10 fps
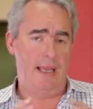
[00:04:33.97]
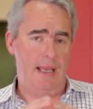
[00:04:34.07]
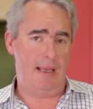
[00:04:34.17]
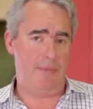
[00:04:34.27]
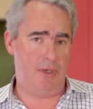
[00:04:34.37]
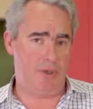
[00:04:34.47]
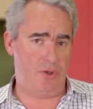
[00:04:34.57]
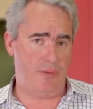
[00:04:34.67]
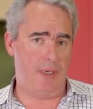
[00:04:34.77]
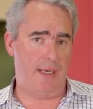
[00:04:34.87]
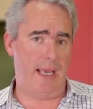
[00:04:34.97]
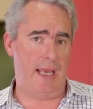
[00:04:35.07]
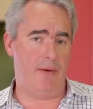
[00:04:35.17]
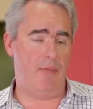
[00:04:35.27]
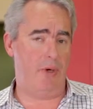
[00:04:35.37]
that can be distributed
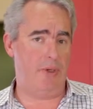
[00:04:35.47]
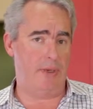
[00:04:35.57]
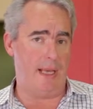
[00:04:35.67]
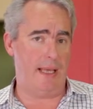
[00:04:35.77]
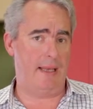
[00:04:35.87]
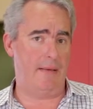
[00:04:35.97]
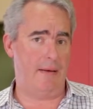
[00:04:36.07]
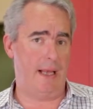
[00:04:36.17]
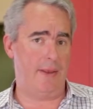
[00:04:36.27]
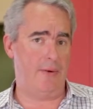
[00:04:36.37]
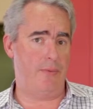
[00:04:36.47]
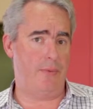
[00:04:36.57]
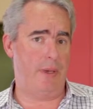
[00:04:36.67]
out, whereas other